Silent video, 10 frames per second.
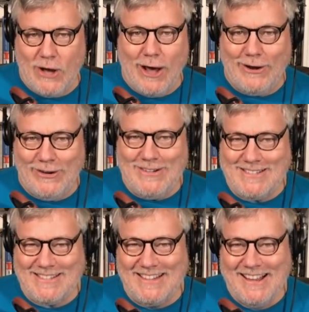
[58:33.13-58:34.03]

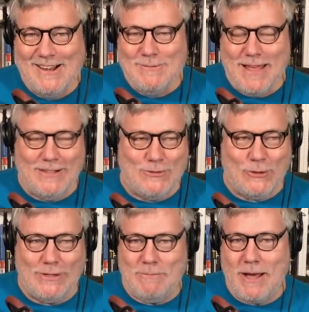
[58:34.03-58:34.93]
daughters, and
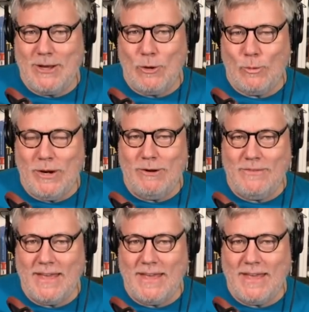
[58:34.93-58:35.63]
certainly my career in